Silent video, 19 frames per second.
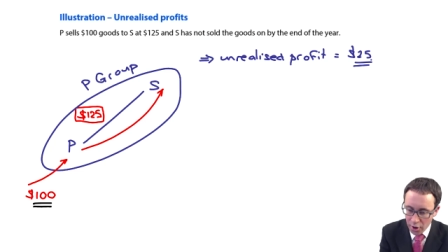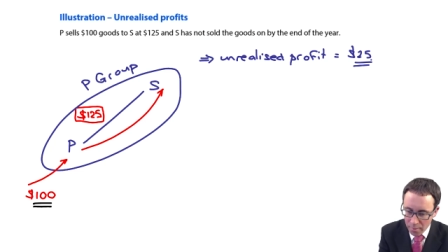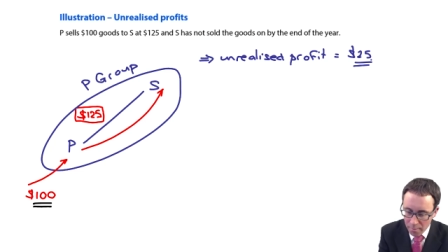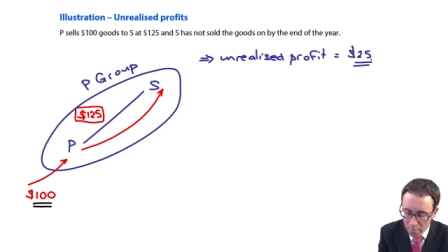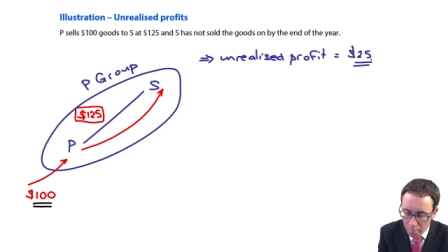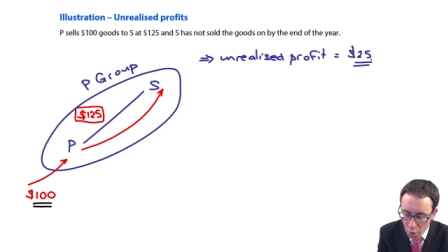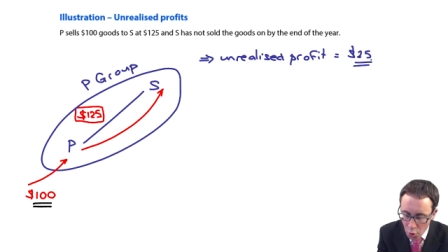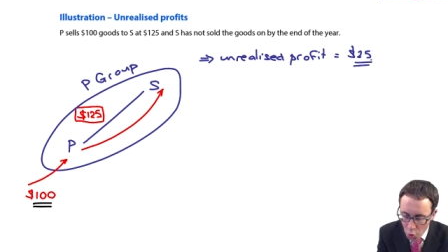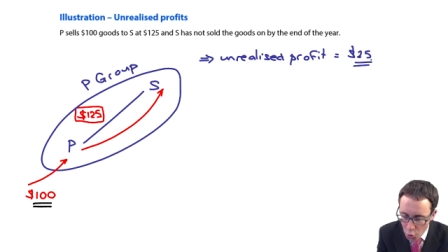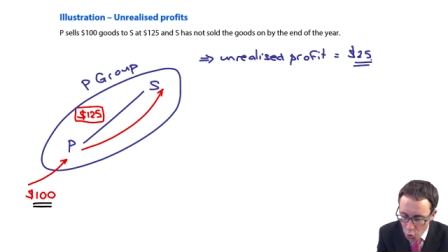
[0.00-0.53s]

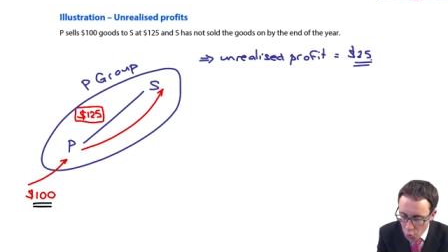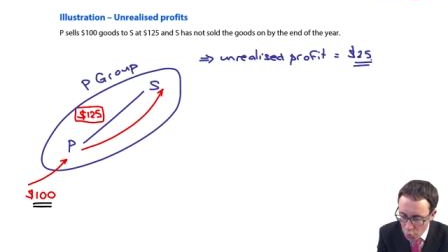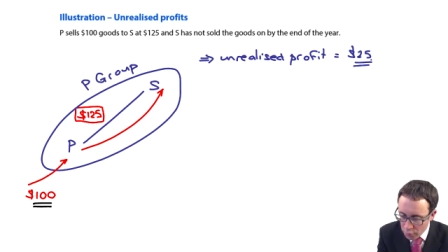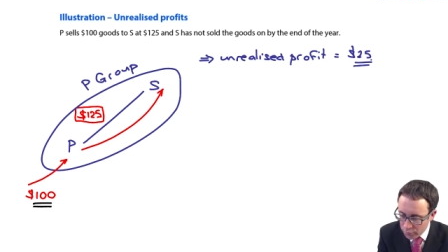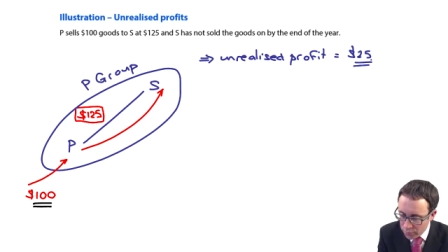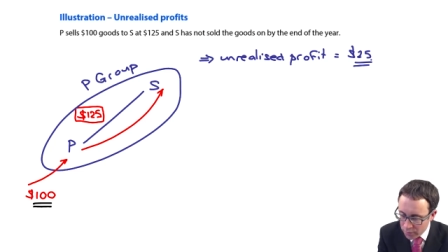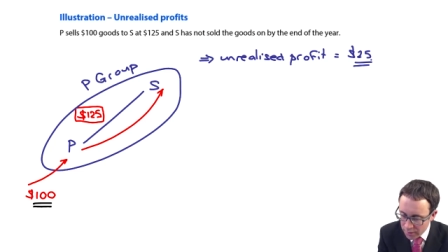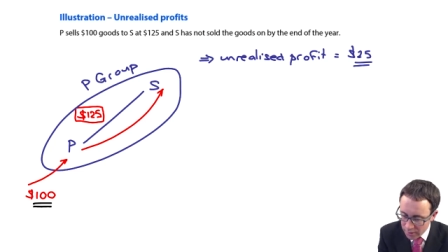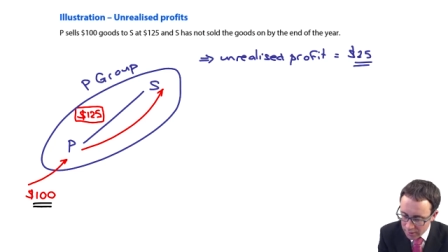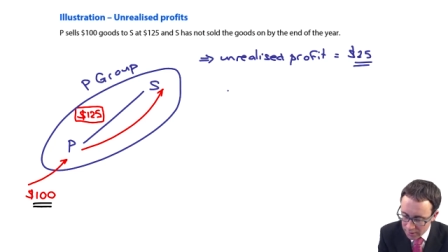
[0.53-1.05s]

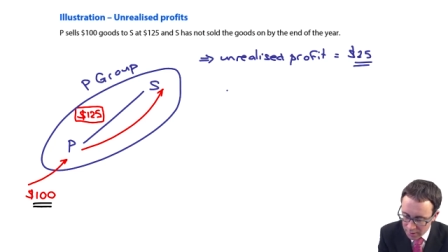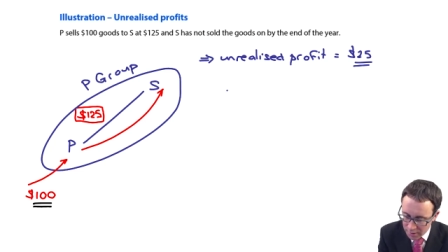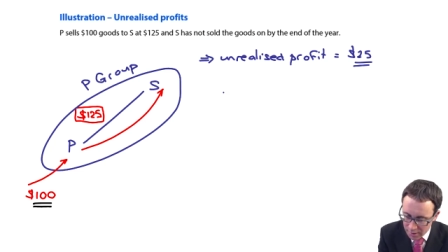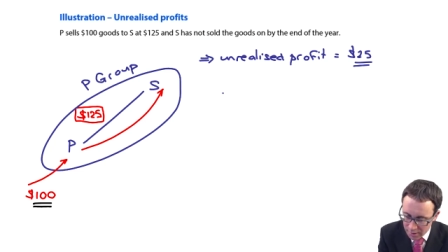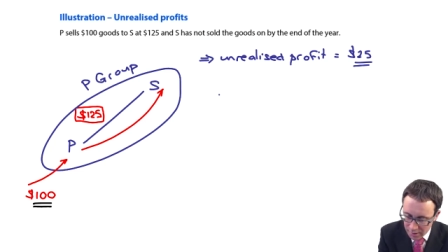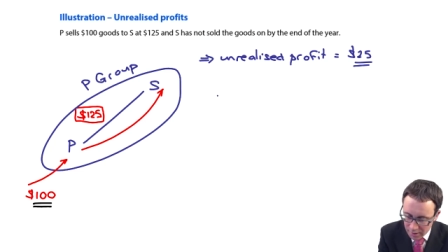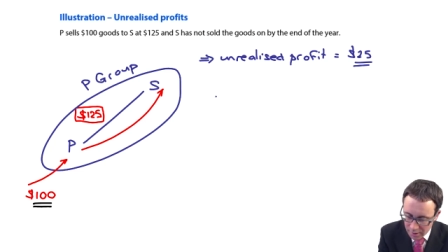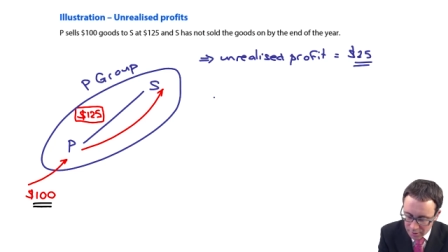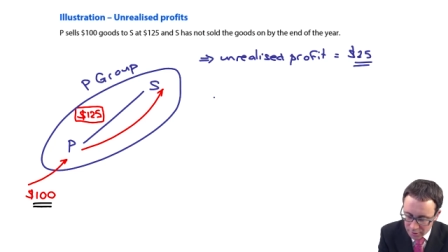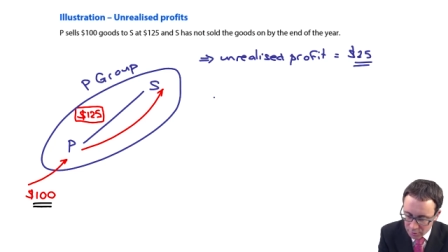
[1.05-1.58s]
removed.
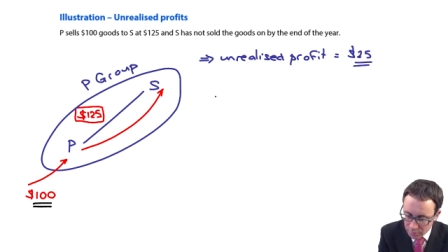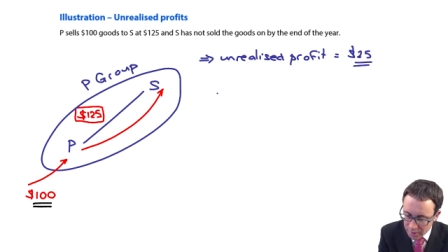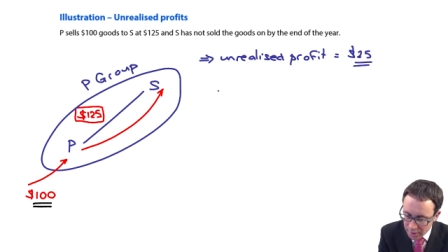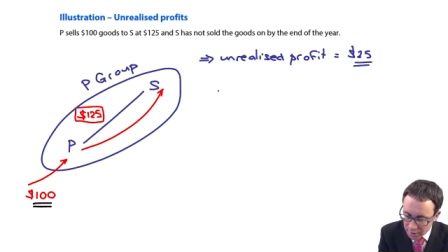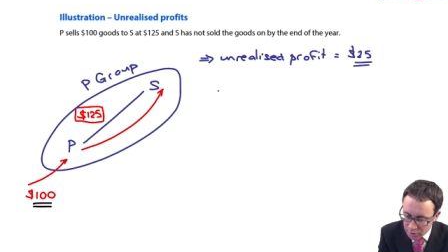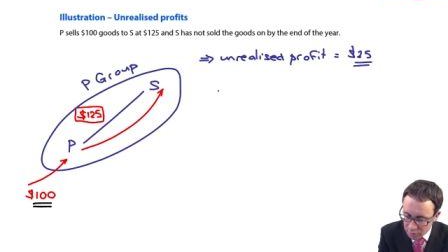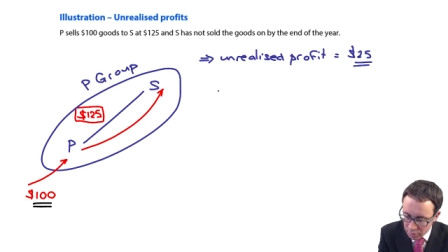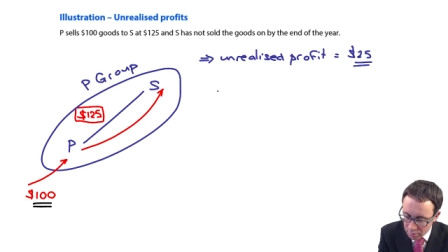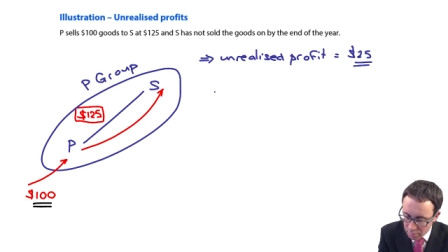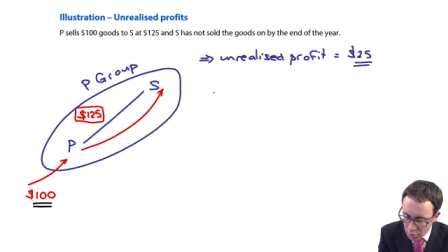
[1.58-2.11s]
So we
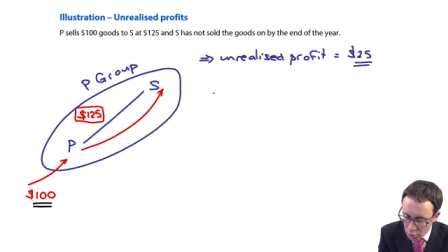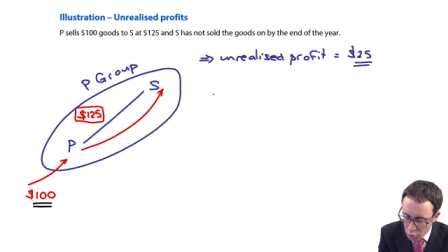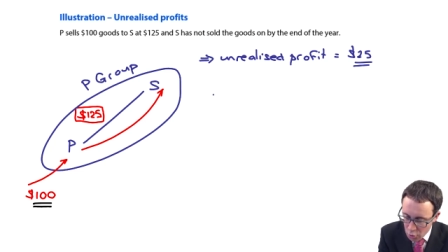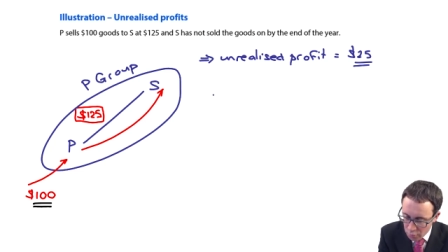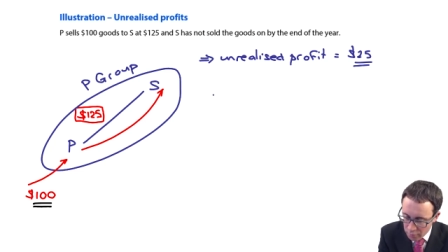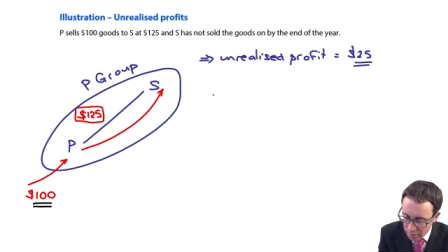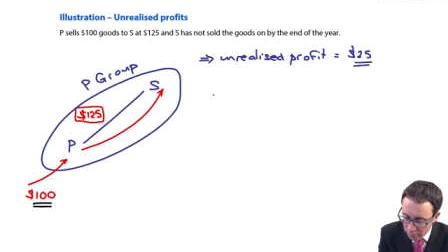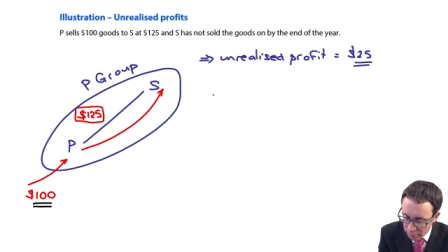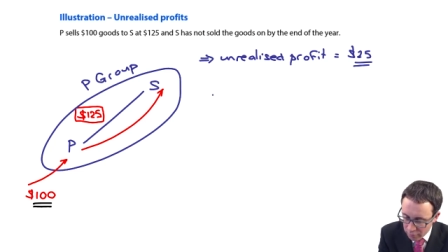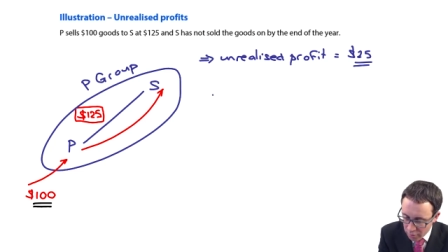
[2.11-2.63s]
need to
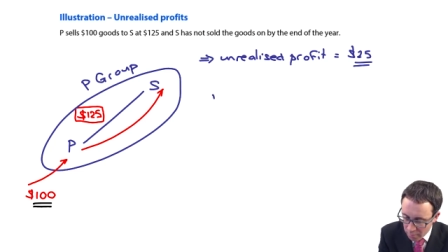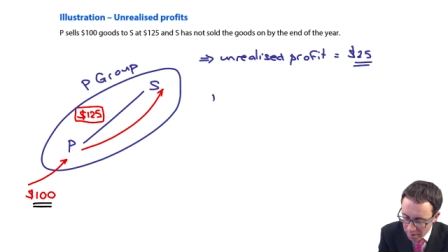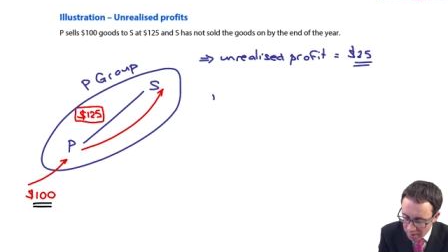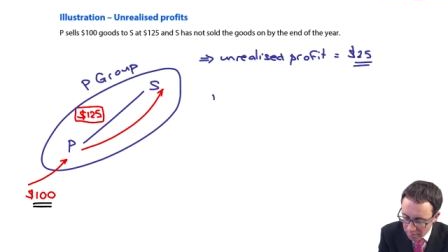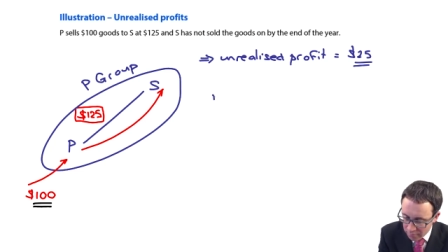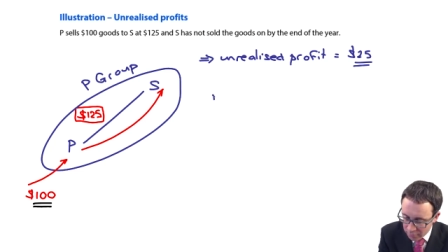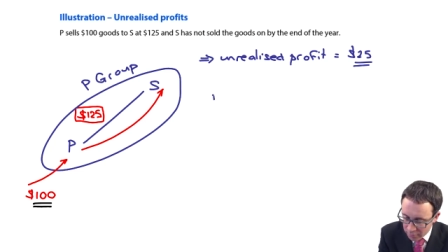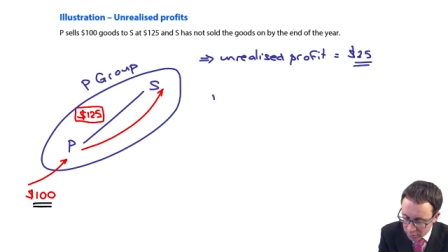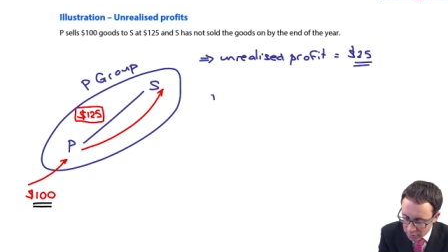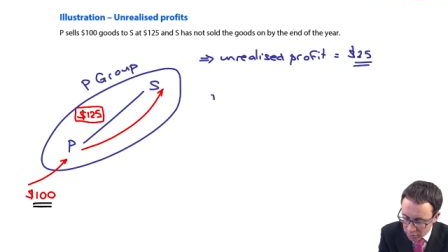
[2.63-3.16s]
remove it from
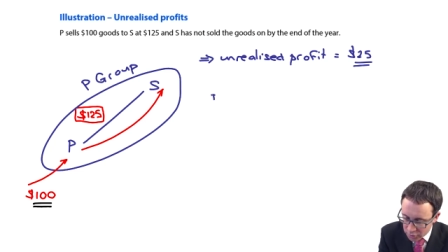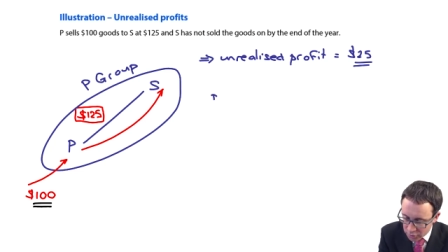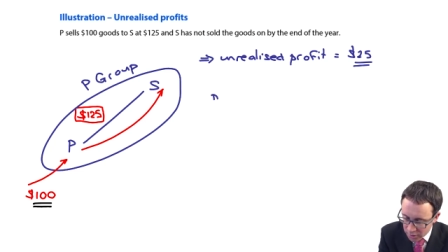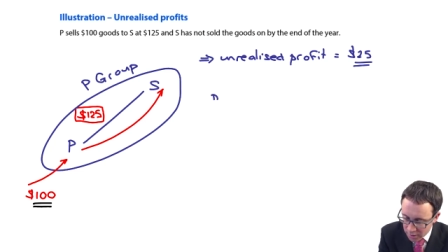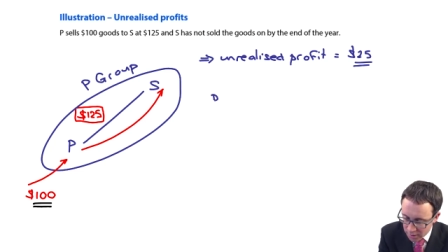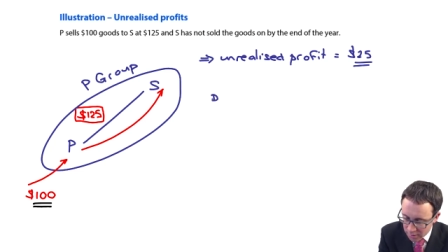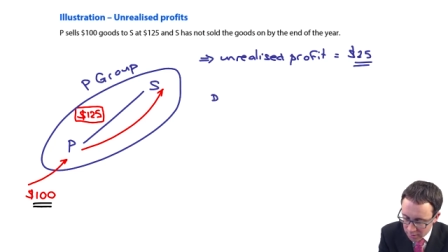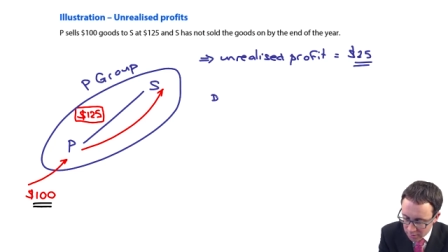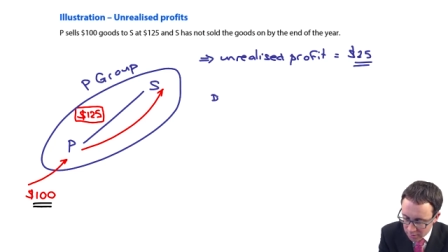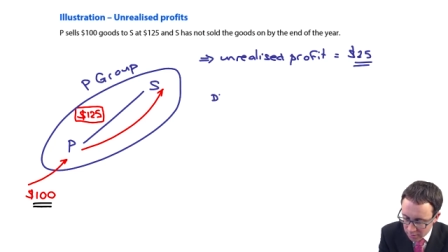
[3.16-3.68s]

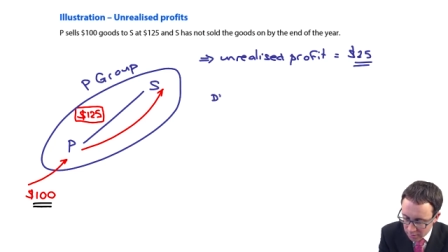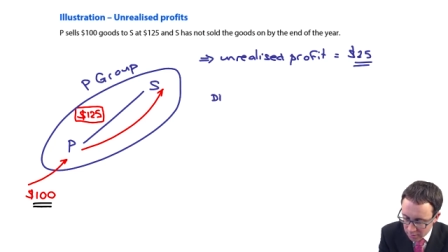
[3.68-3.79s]
inventory.